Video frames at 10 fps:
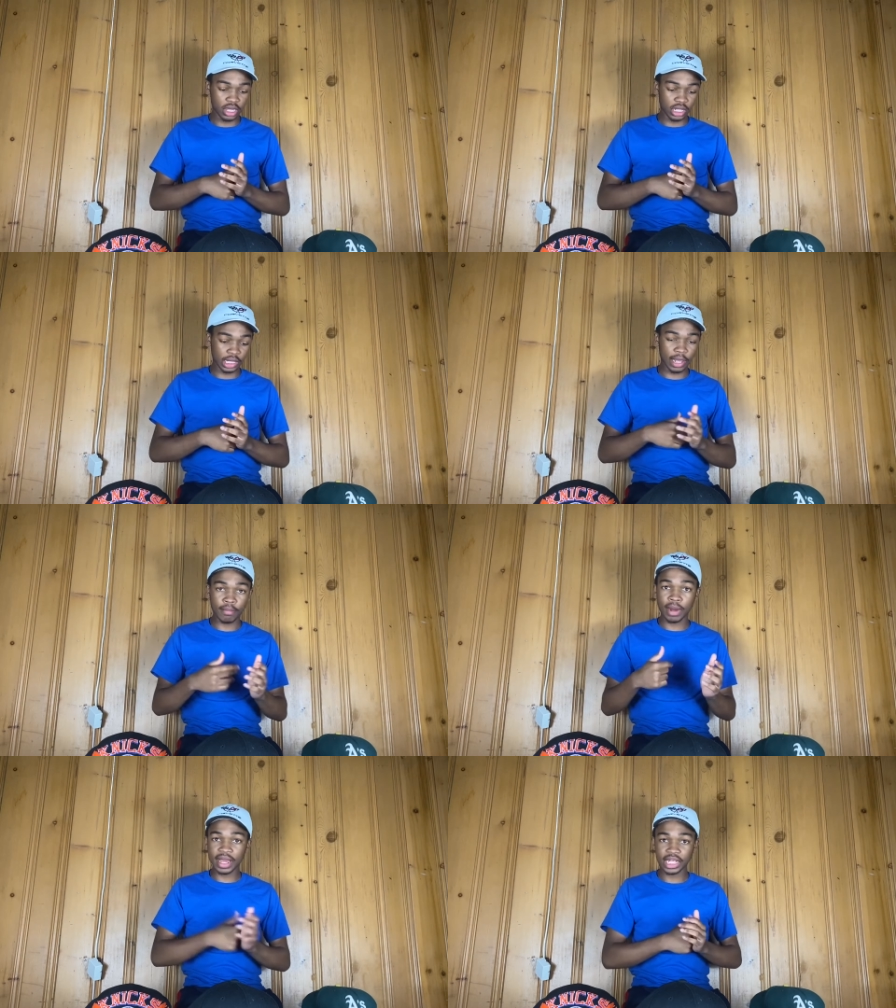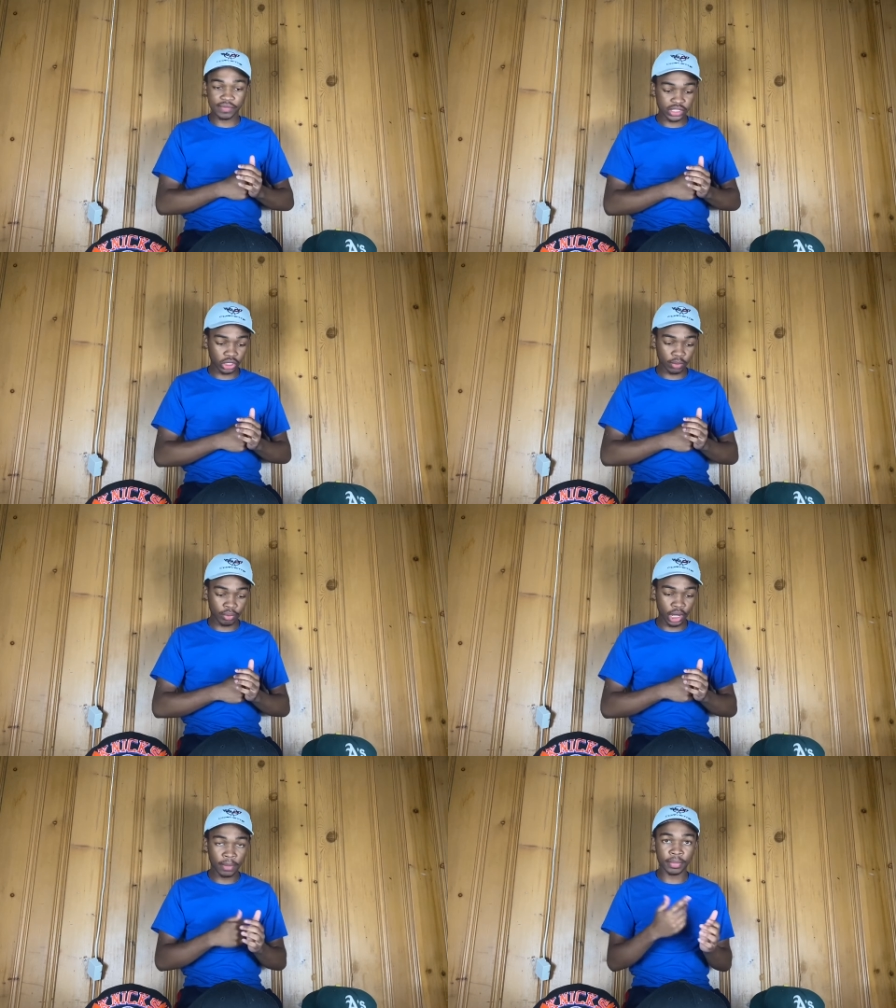They might give it to
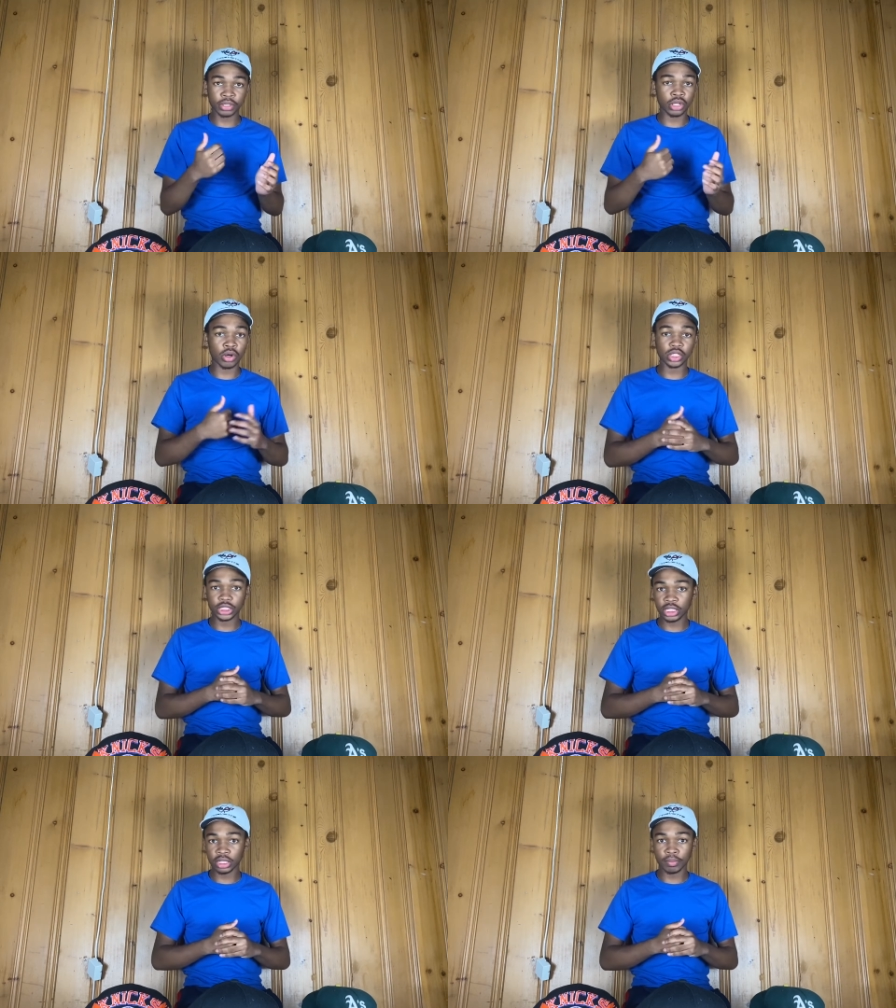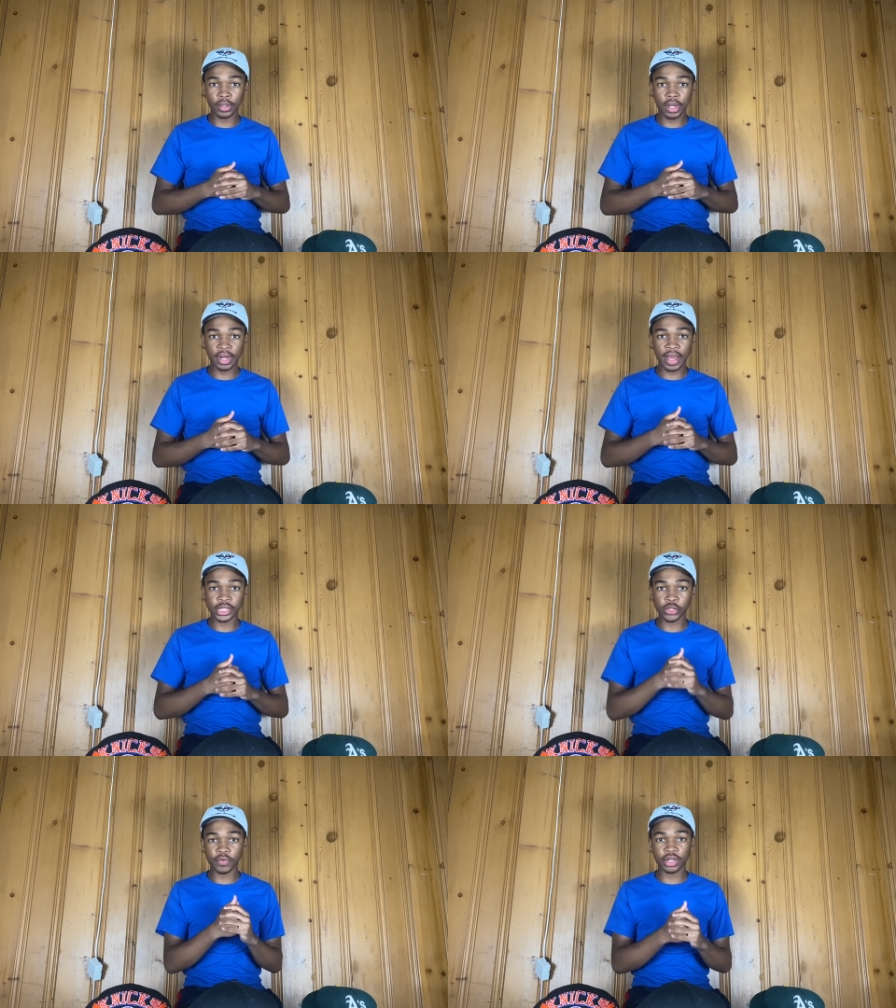LeBron, but the only thing LeBron has
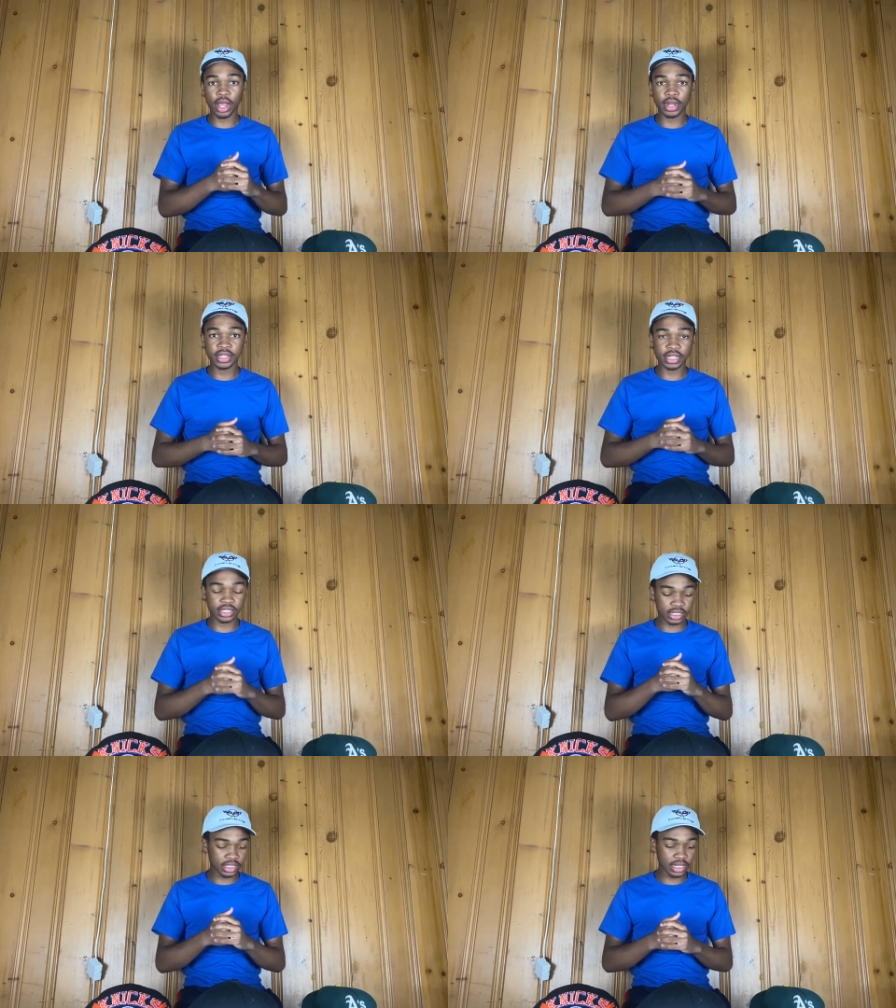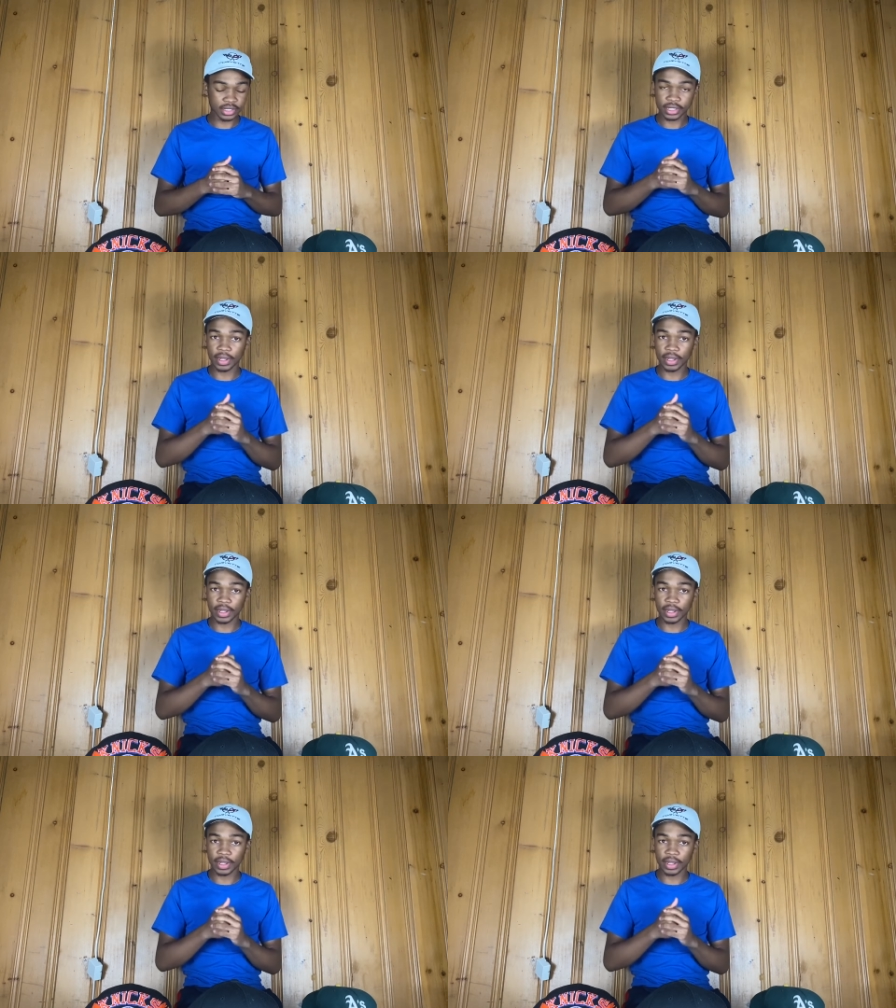over Giannis is assists.